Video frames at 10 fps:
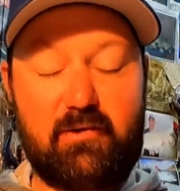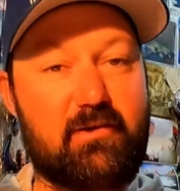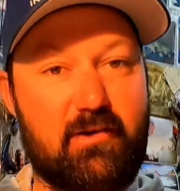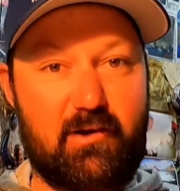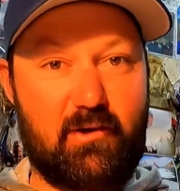
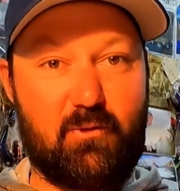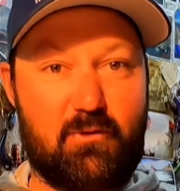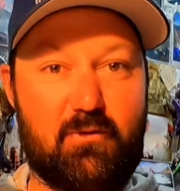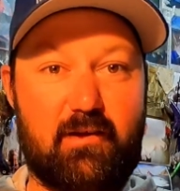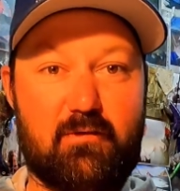It's not going to
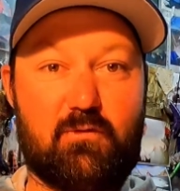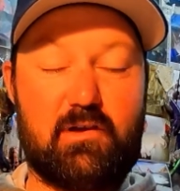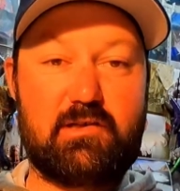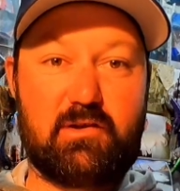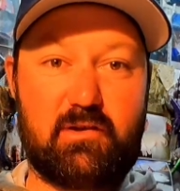affect the
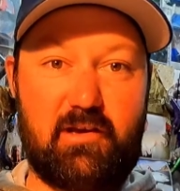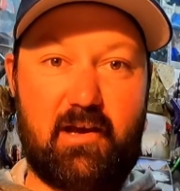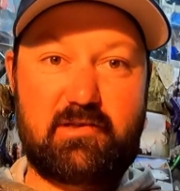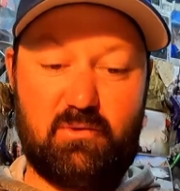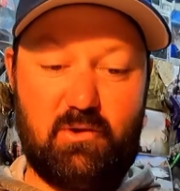finish on the
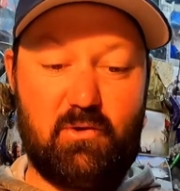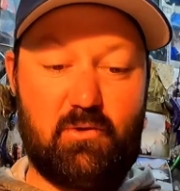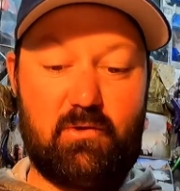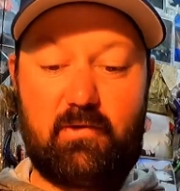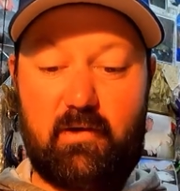actual
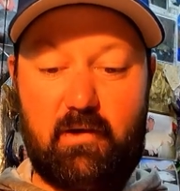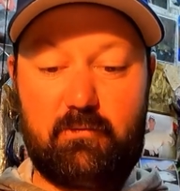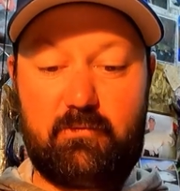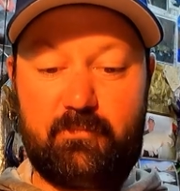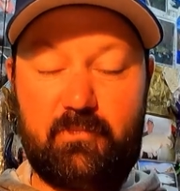lure
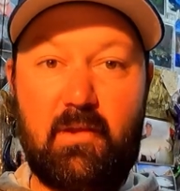itself.